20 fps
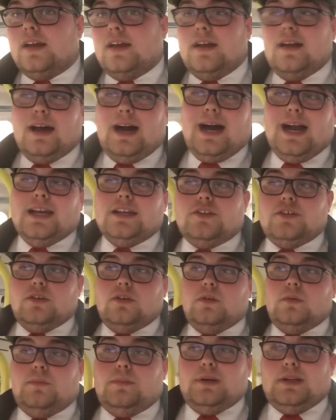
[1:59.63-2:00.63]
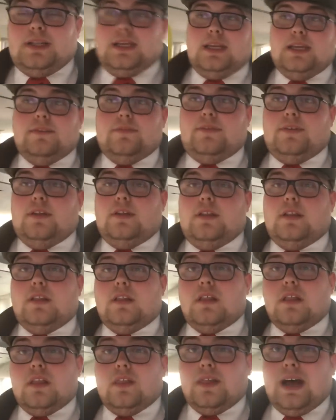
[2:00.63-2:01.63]
I do believe
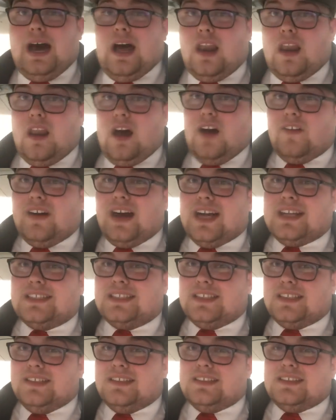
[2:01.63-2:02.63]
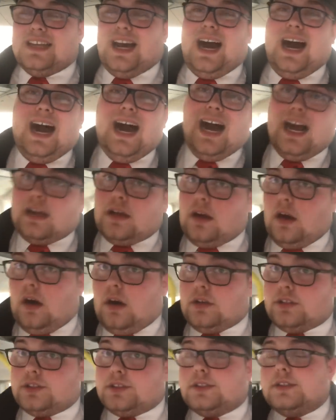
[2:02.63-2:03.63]
that a lot of accidents are
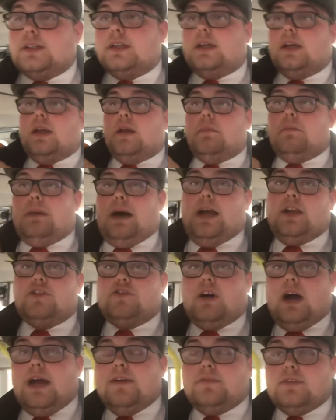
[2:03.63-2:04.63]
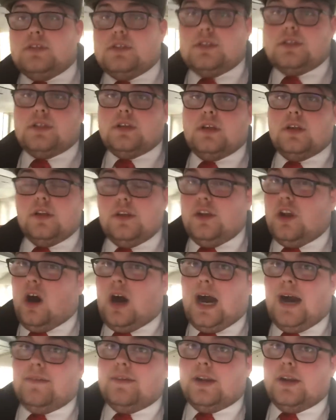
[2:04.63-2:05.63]
caused by drivers
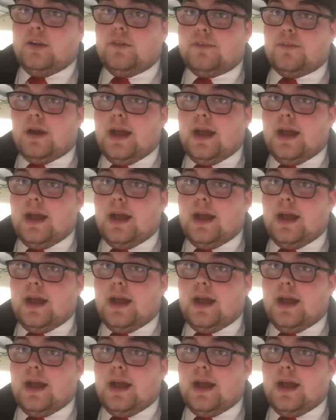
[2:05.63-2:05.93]
not having enough